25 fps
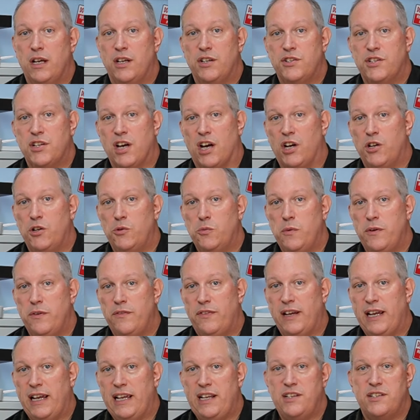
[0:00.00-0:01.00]
tone with
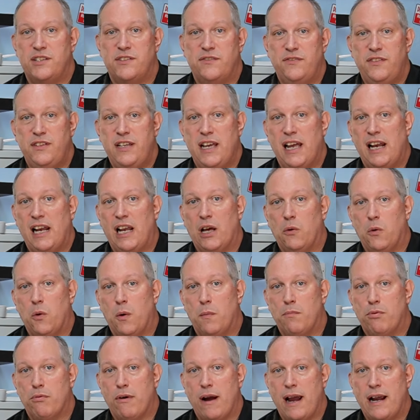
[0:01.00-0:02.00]
hints of yellow
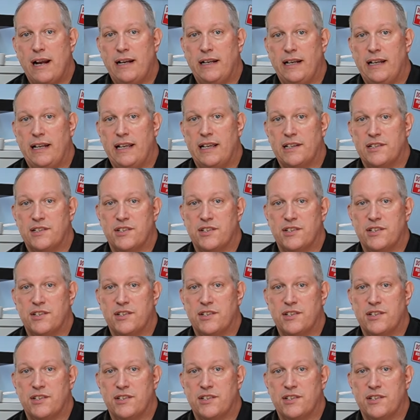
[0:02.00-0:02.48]
or brown in it.